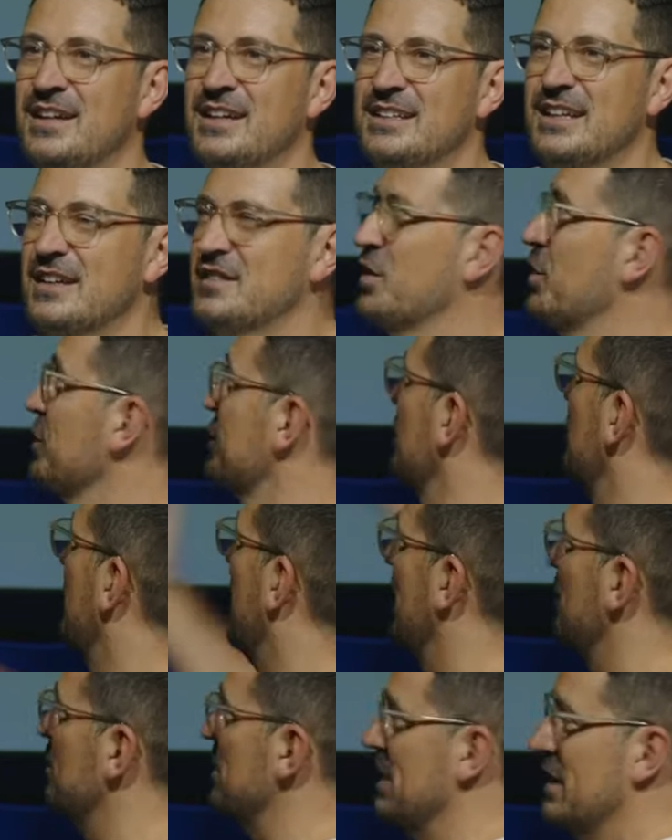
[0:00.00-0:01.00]
That's also
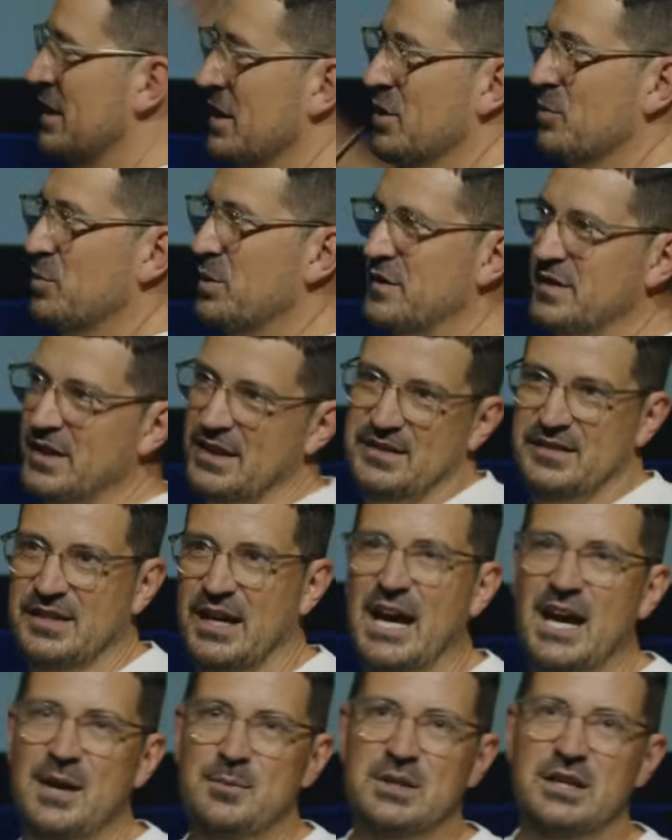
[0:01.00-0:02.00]
why we take
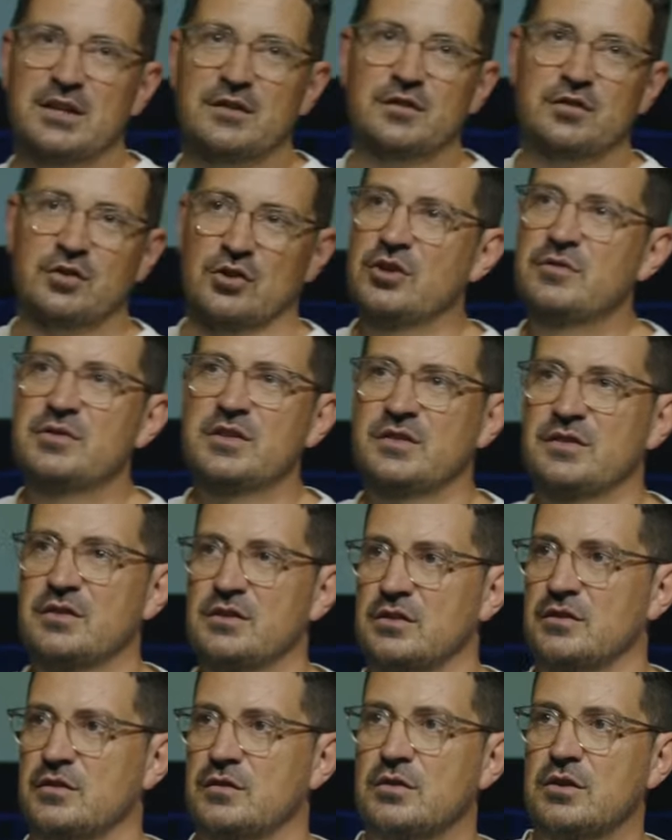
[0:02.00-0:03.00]
time in our
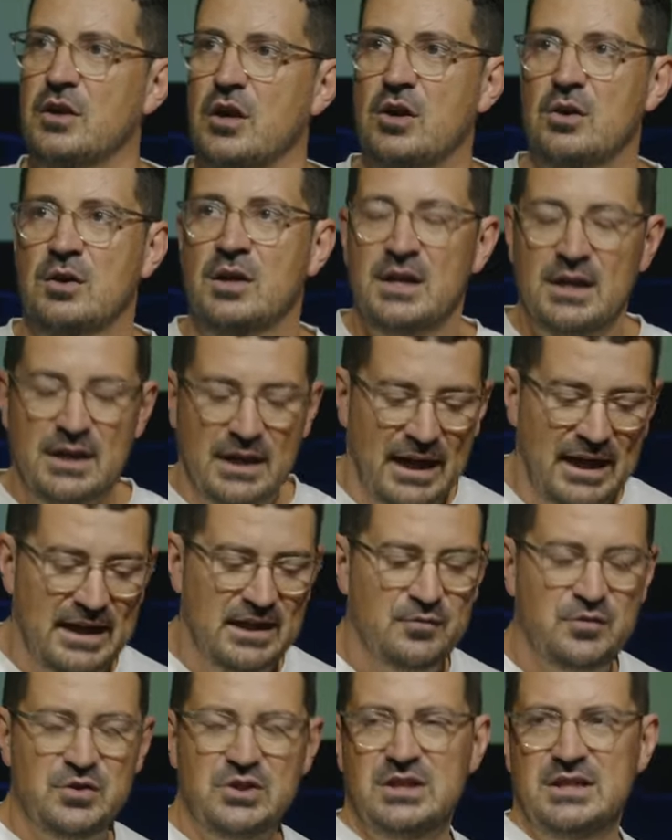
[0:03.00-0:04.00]
services to go, hey,
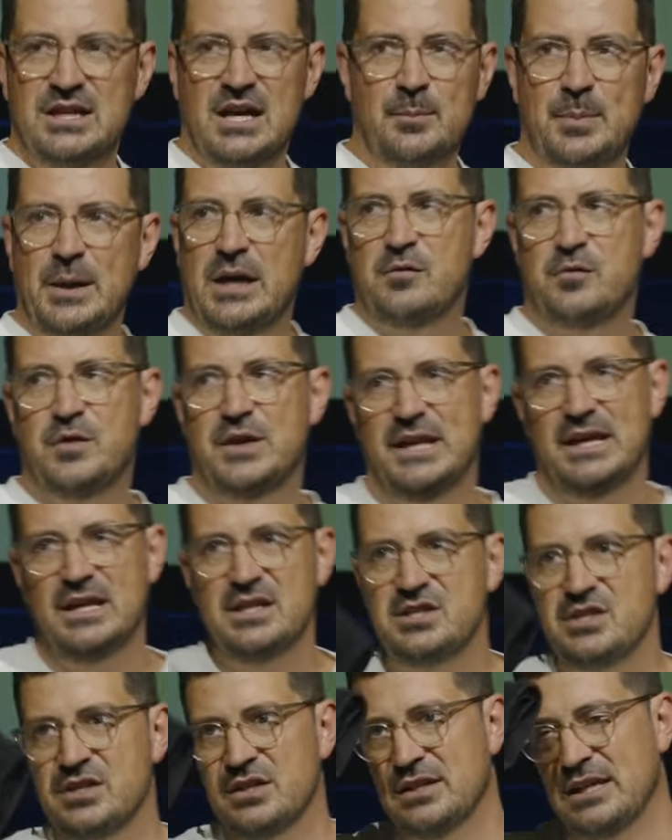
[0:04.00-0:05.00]
if you can help out
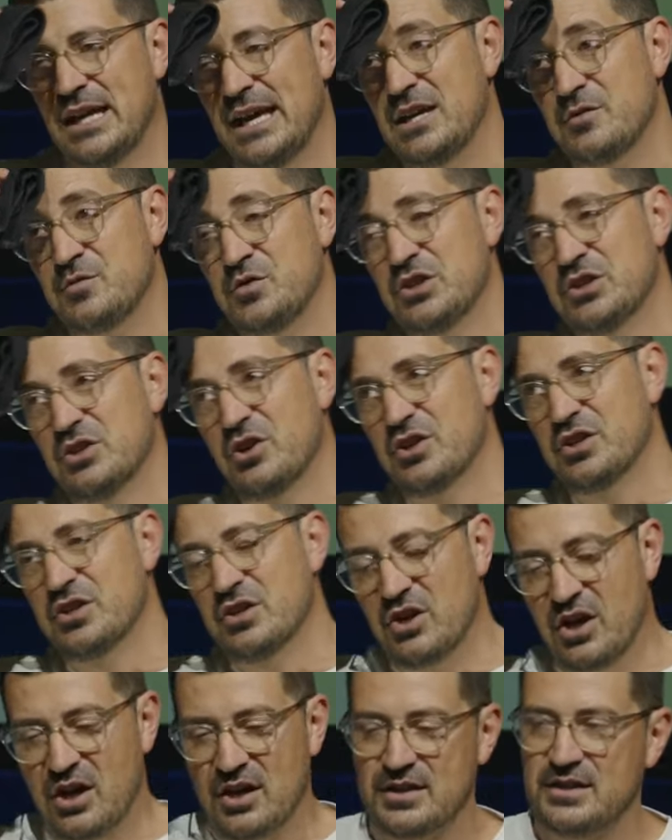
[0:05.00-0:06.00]
financially, hey, if you can honor
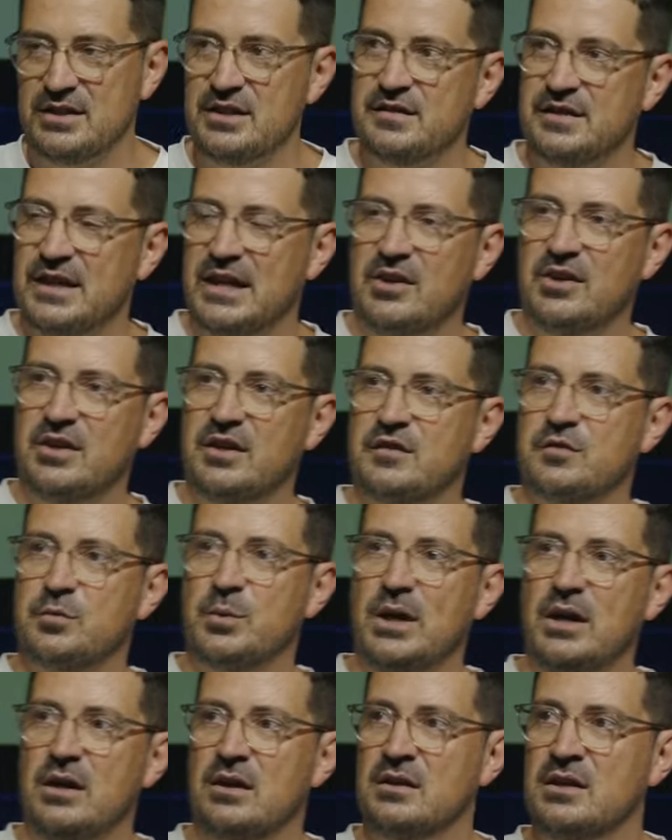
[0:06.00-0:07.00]
God in this area as
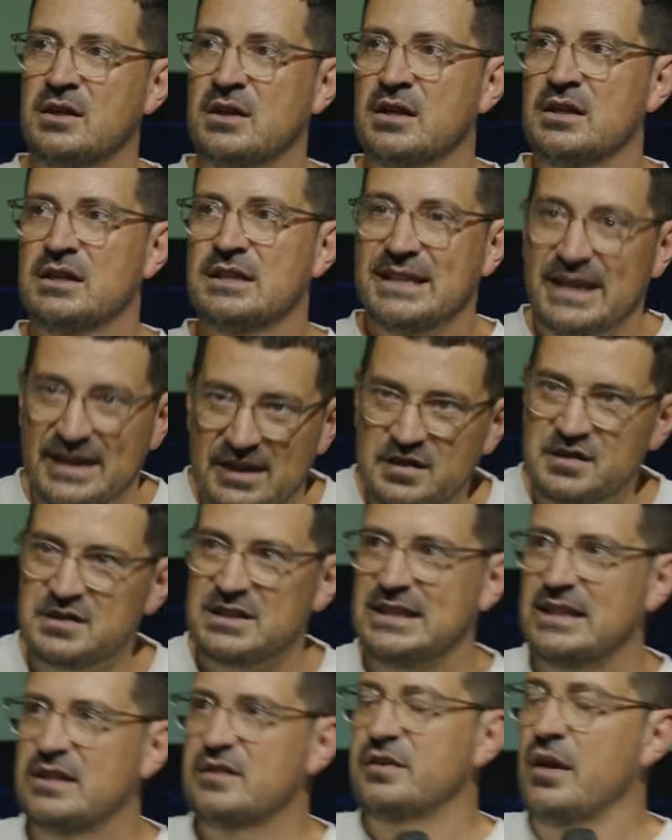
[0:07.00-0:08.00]
well, let
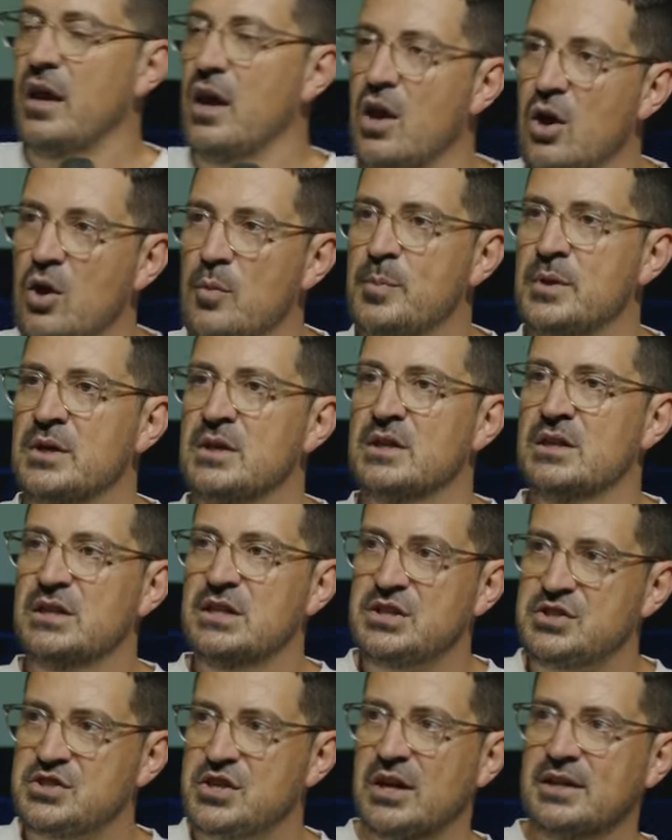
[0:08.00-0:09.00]
us help
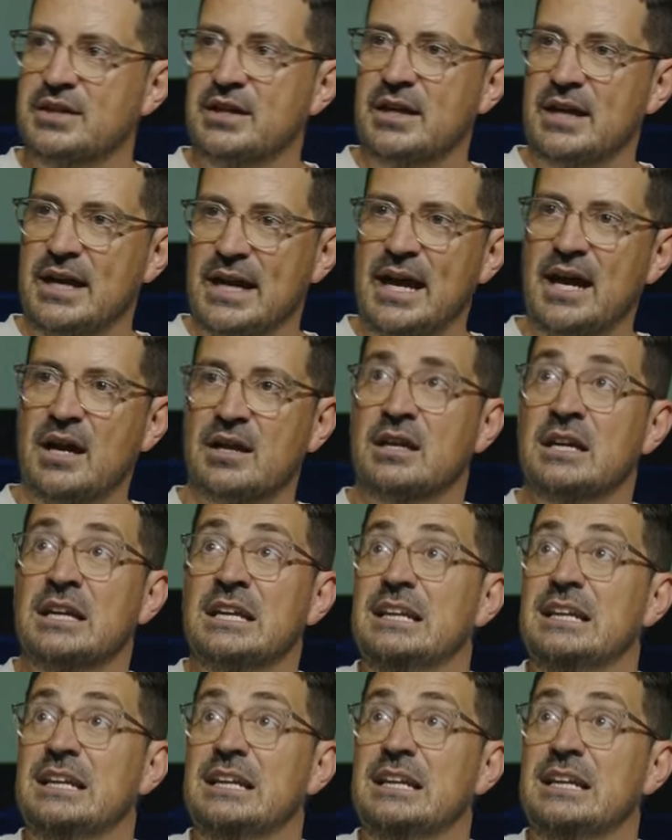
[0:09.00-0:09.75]
each other out.